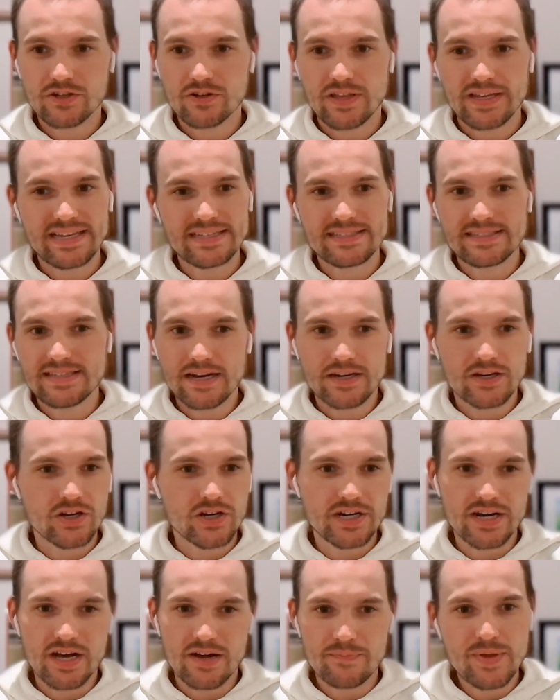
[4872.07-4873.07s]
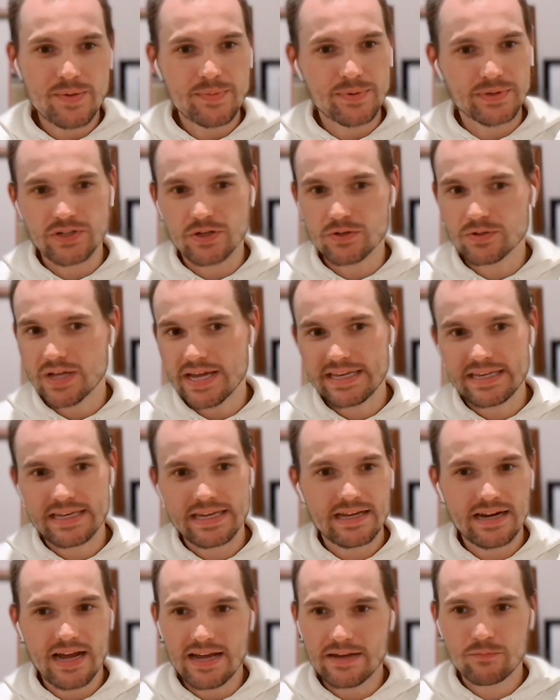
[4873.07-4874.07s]
They're like, it's not good enough. People don't like
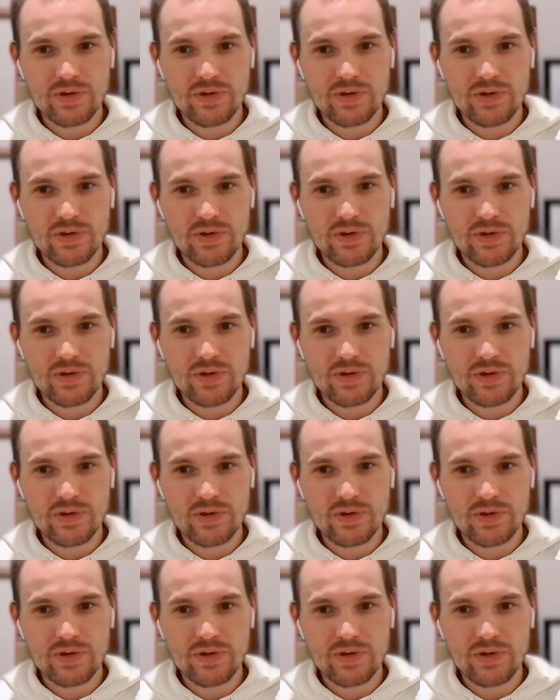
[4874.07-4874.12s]
it.